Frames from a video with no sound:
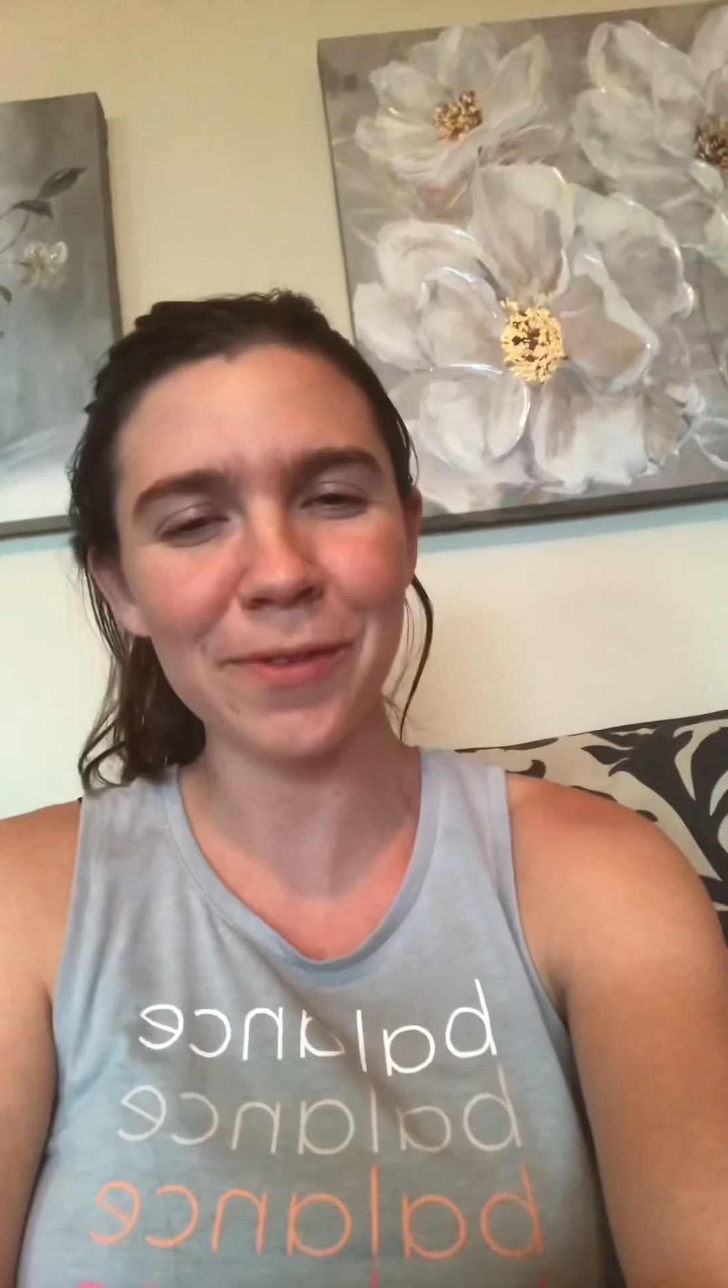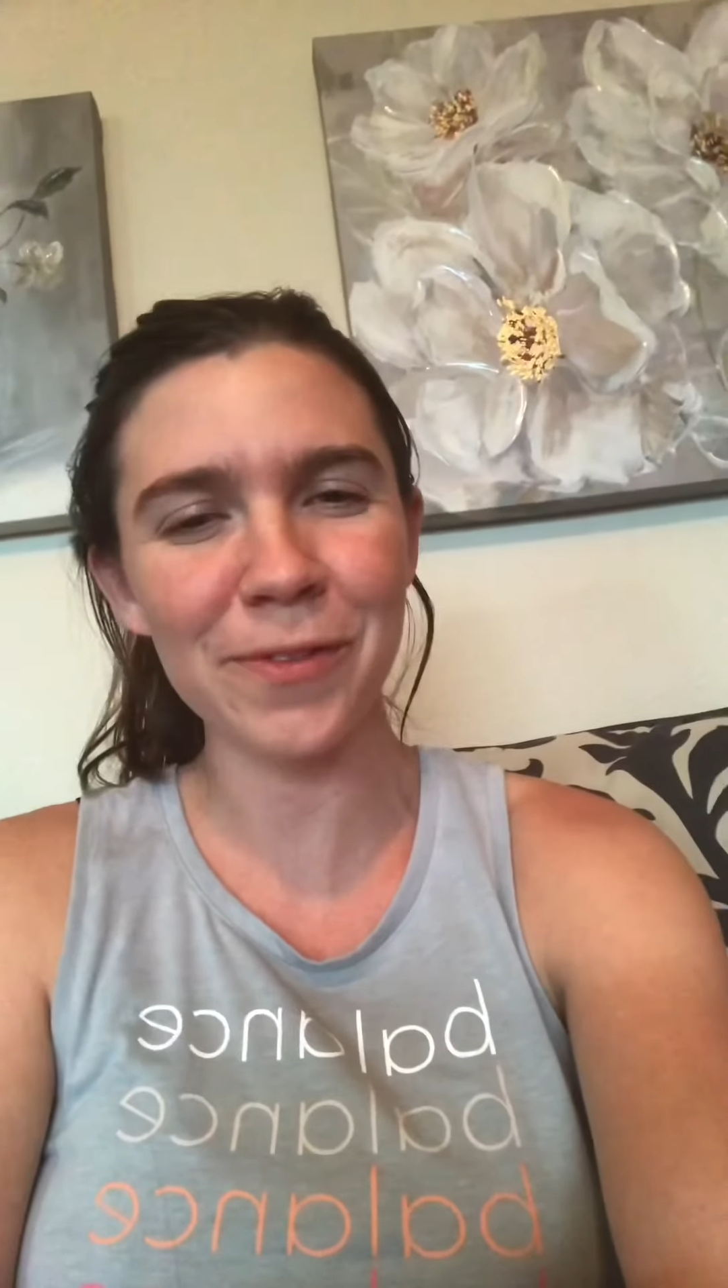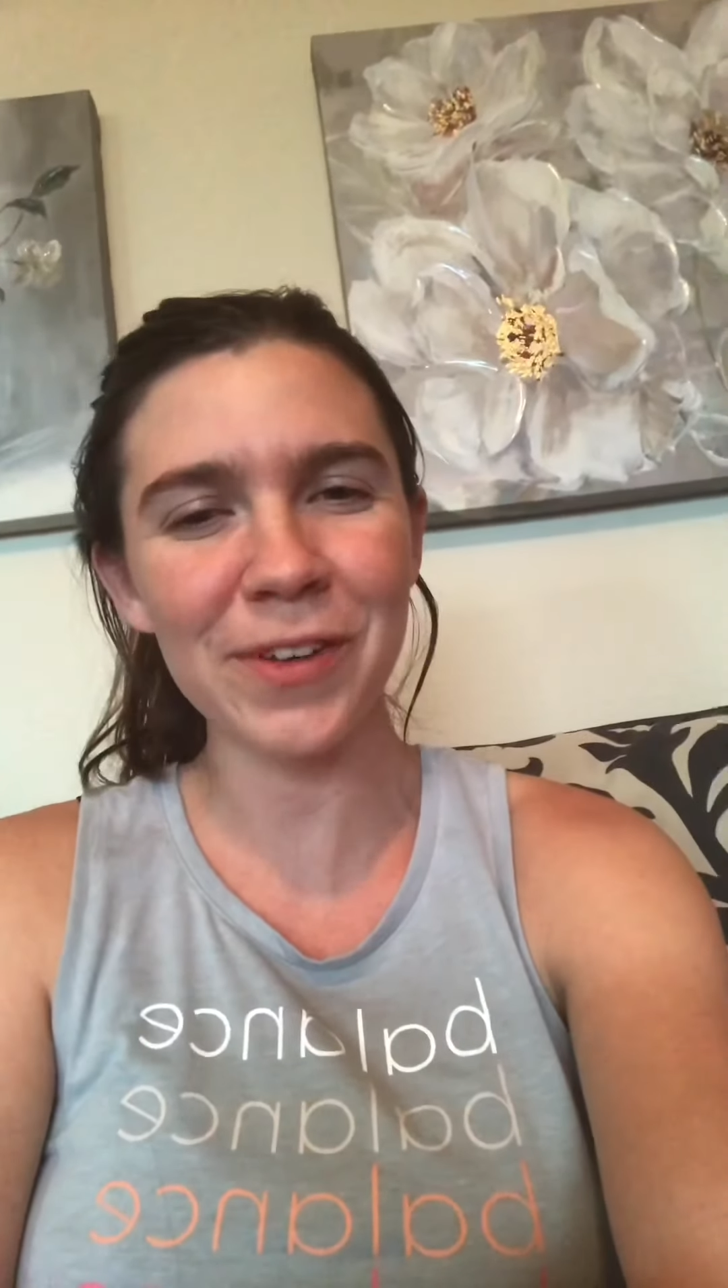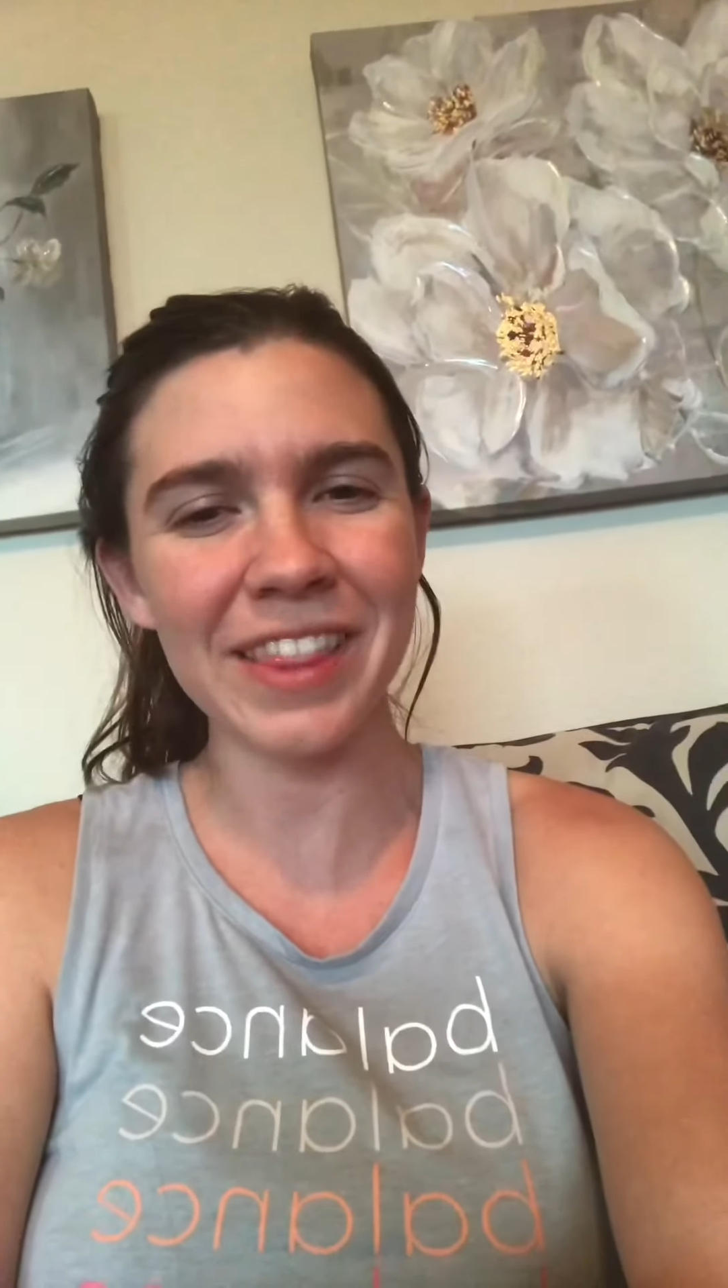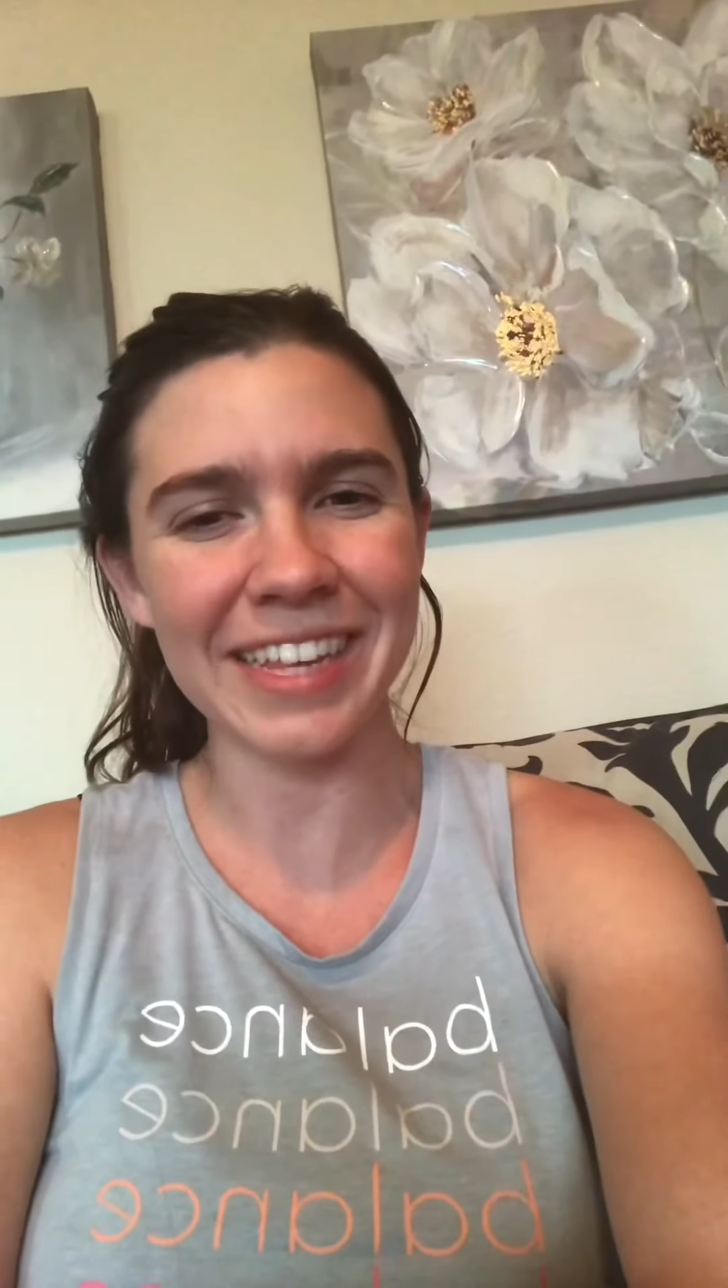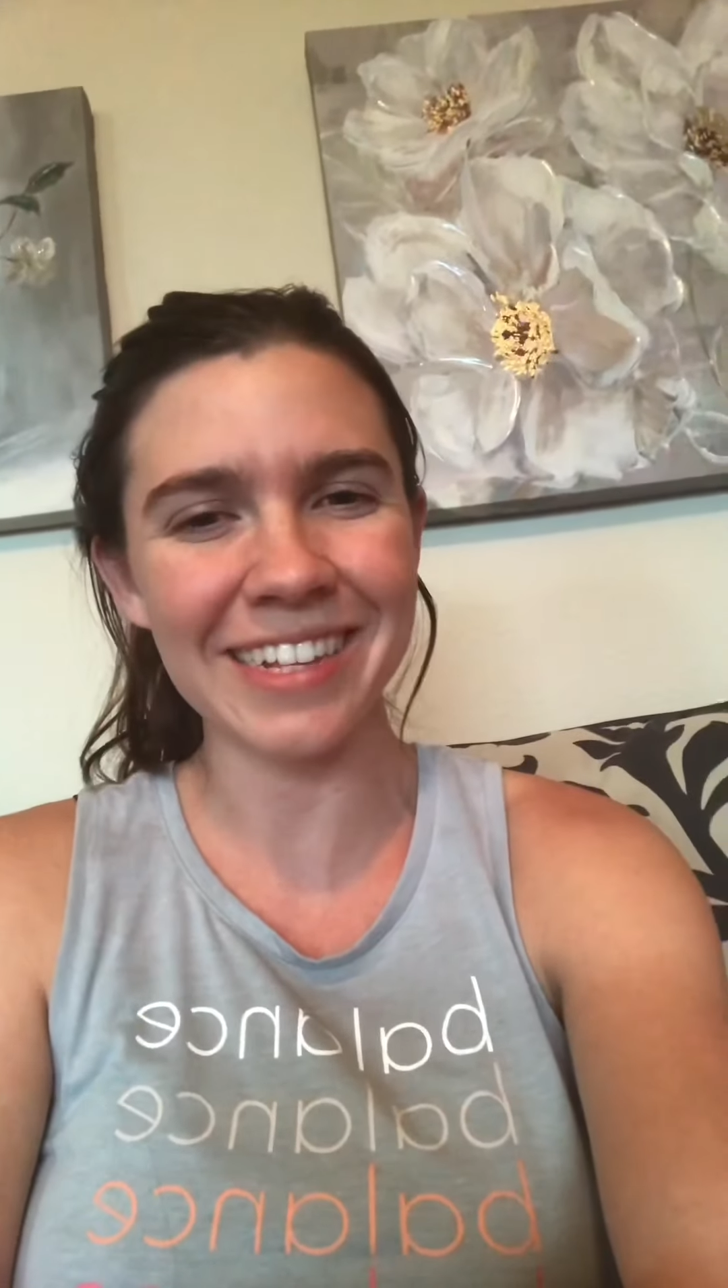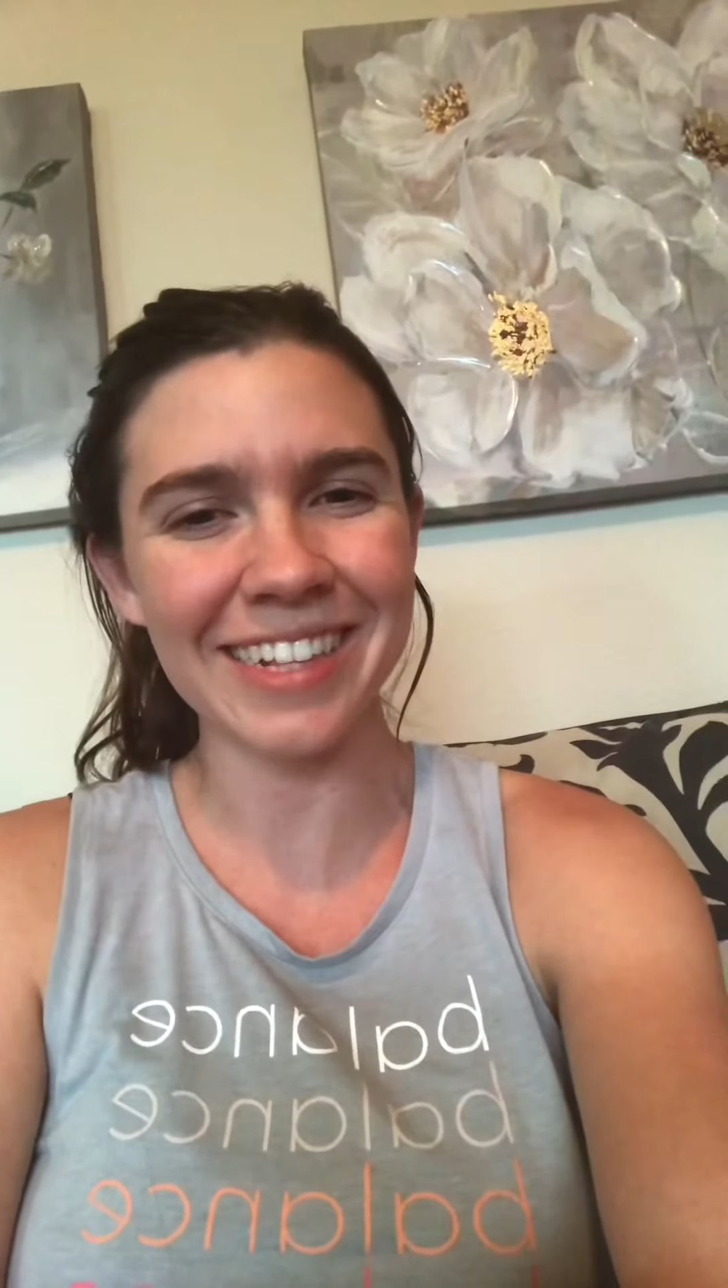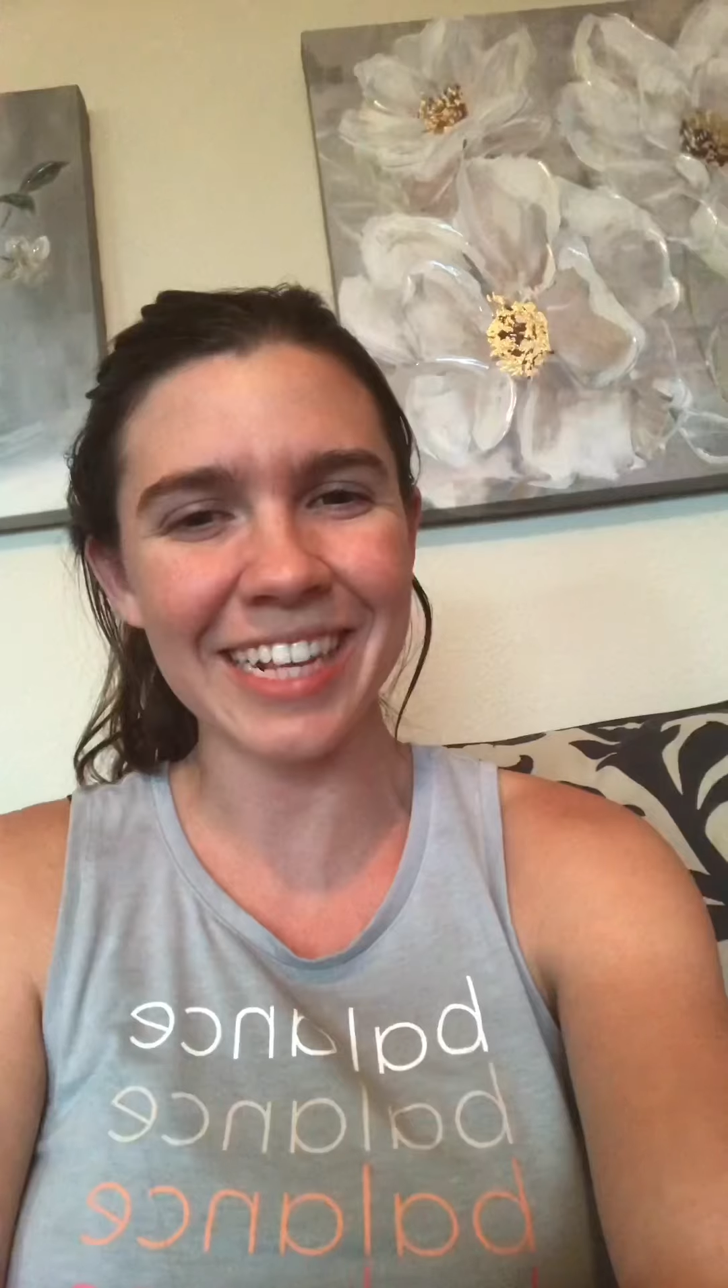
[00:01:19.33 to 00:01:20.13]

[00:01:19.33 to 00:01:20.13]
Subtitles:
for this